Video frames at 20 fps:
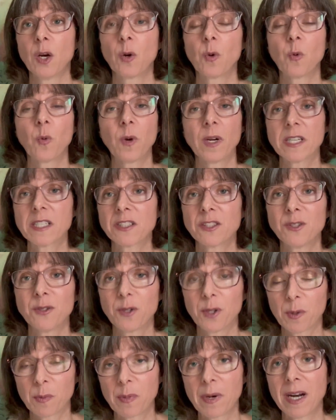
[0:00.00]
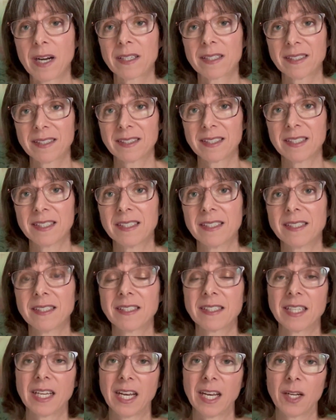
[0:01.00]
what a studio practice
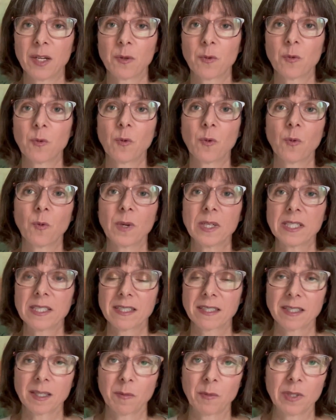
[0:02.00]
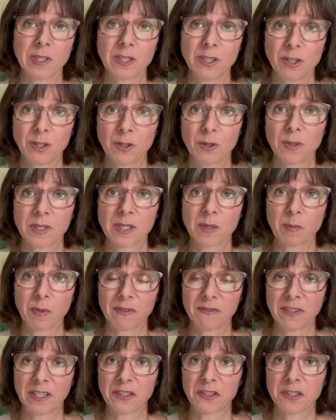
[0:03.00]
is, and what does someone do as a
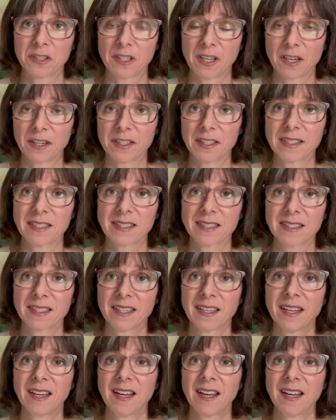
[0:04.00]
professional artist.